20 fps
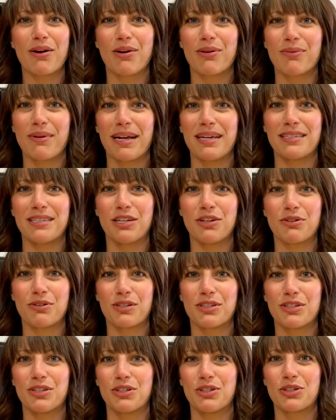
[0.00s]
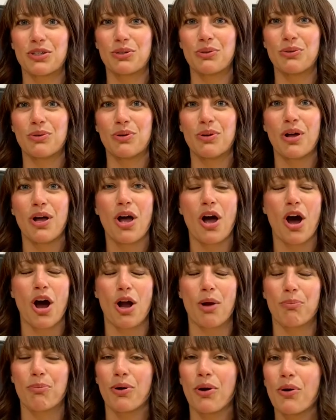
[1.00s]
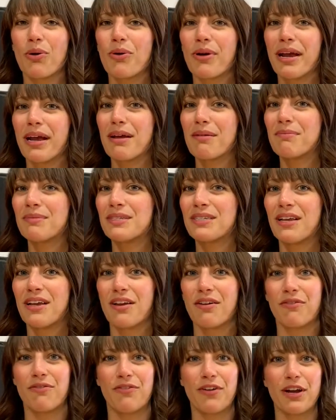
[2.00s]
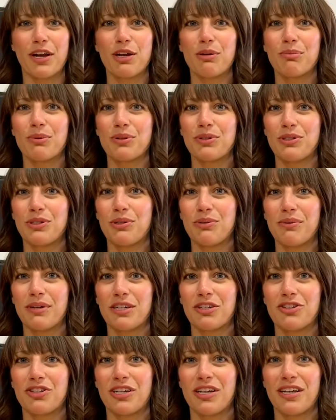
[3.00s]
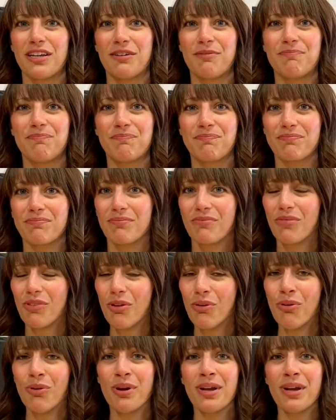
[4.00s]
Horizon Christian School, our programs, variable tuition, or